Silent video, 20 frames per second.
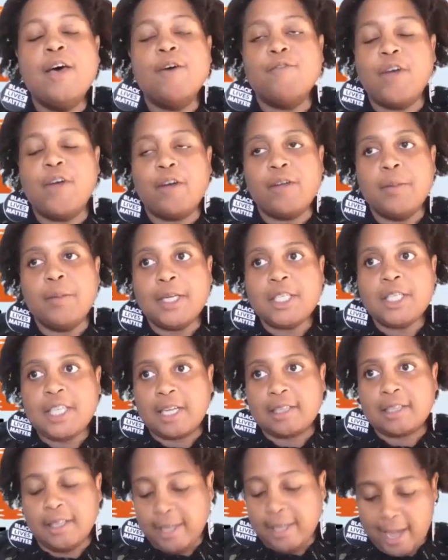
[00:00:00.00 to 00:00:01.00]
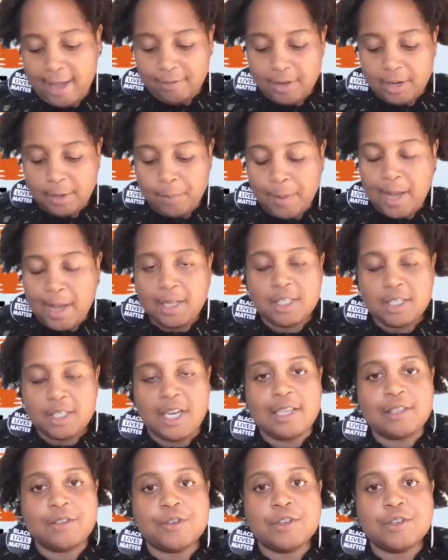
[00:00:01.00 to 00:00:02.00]
very much like they haven't
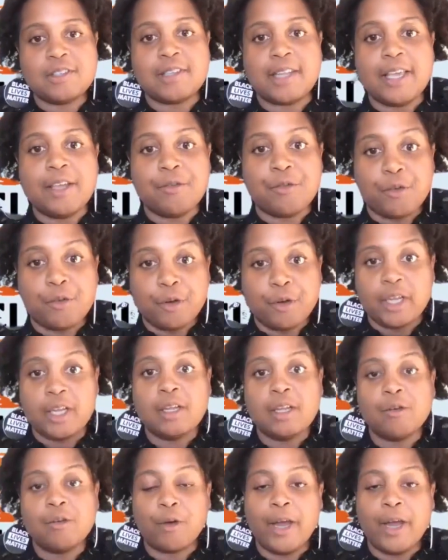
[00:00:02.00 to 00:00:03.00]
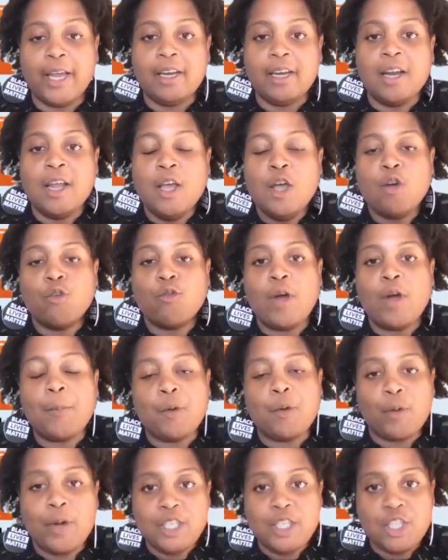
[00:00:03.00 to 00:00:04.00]
apologized for slavery, right?
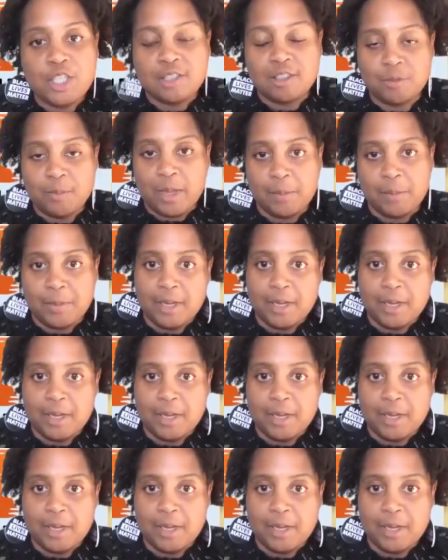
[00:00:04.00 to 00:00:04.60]
Reparations may